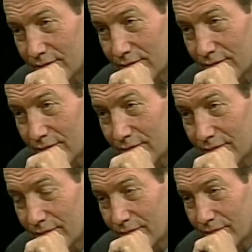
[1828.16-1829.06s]
Valentines. But
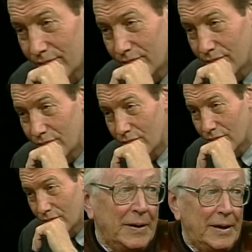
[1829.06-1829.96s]
we answer them all.
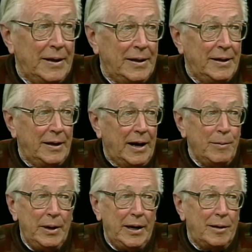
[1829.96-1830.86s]

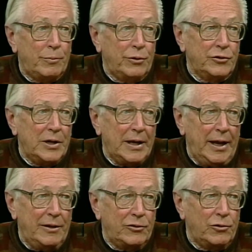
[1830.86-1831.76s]
I may not
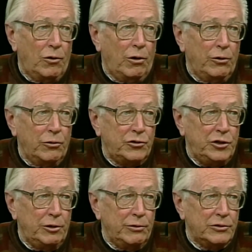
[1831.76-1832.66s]
personally answer all those
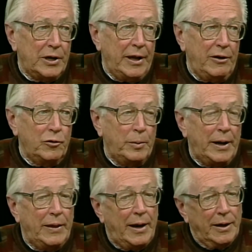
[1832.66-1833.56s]
children's letters,
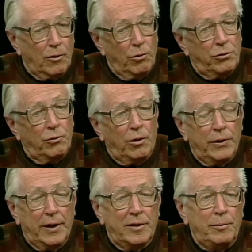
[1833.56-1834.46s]
but then I go through
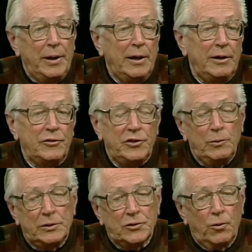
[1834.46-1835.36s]
all the other mail and
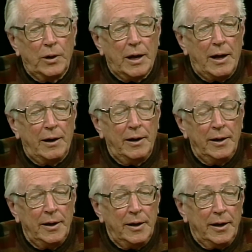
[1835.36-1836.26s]
see what's going on,
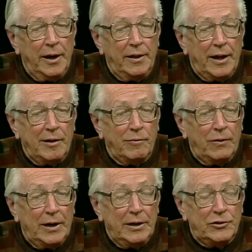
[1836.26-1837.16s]
and then I
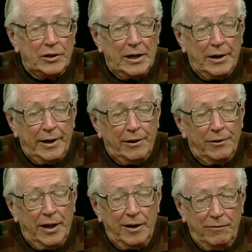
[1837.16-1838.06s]
finally settle
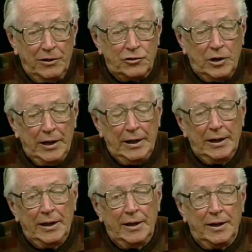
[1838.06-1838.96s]
down, and
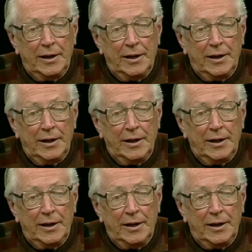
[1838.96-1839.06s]
eventually,